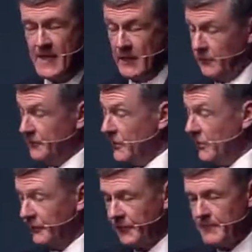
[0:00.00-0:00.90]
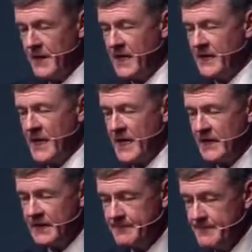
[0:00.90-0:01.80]
his first main
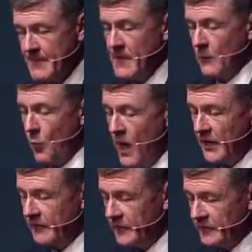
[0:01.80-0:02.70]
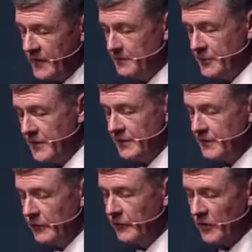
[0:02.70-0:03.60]
heading was, as he preached
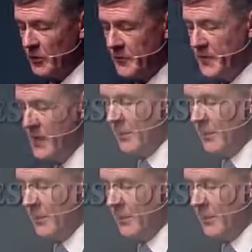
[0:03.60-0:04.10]
this sermon,